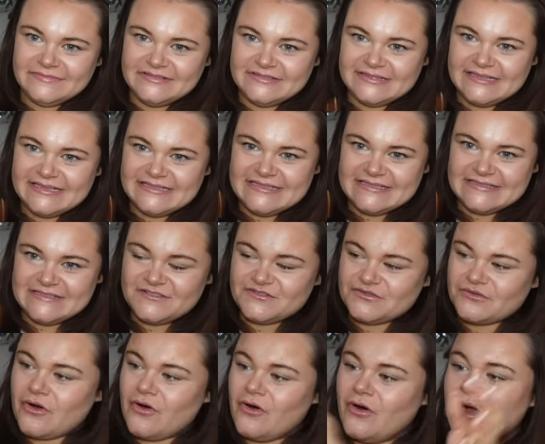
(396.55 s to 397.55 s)
So this is a
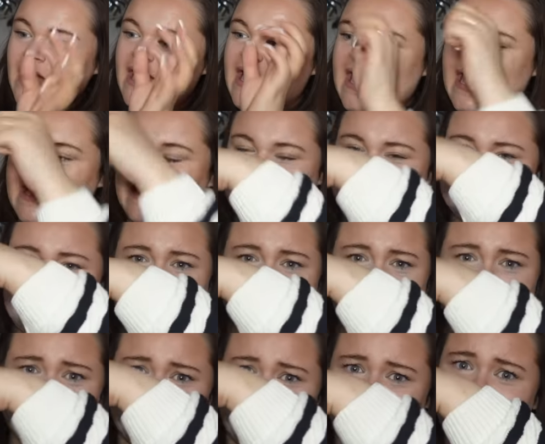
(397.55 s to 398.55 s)
drawer and it's
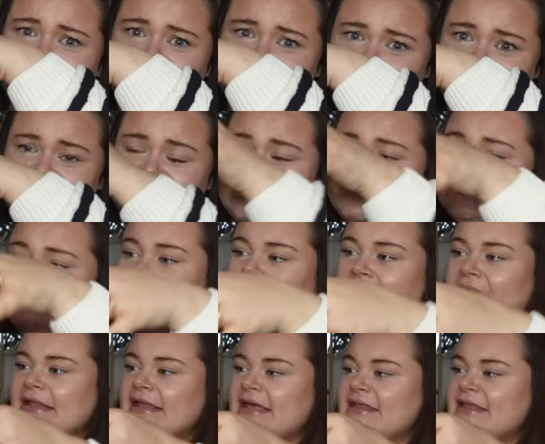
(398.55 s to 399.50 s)
like solid wood as well.